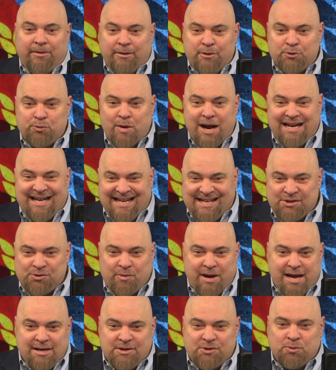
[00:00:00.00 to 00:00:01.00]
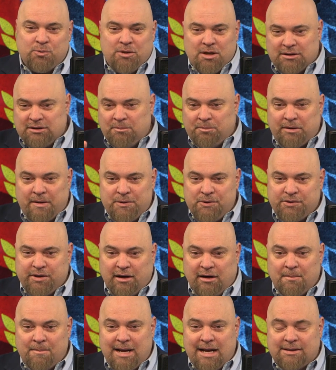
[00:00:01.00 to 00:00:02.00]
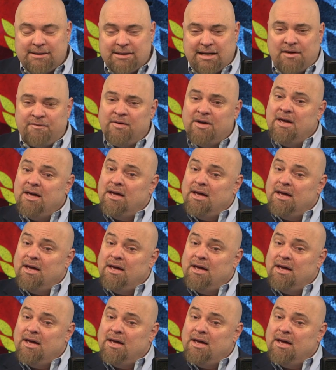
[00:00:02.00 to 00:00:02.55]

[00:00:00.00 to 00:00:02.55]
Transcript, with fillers: he was writing his greatest work, The Brothers Karamazov.